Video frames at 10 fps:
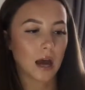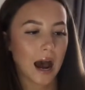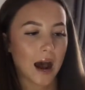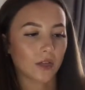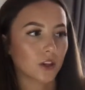
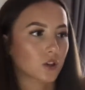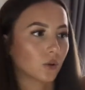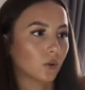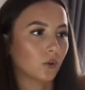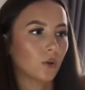at the
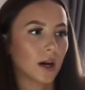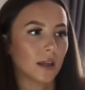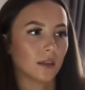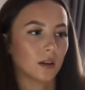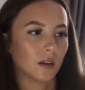toe
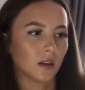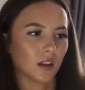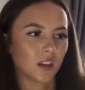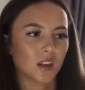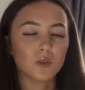in the
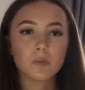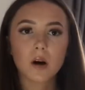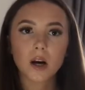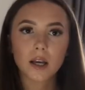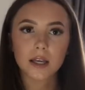like heel
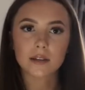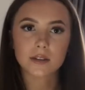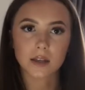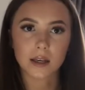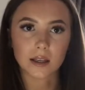part,
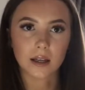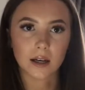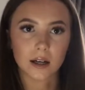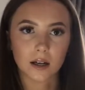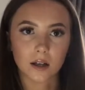it's like
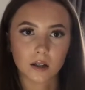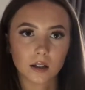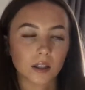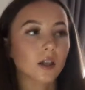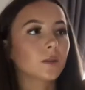
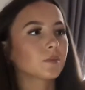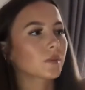clear,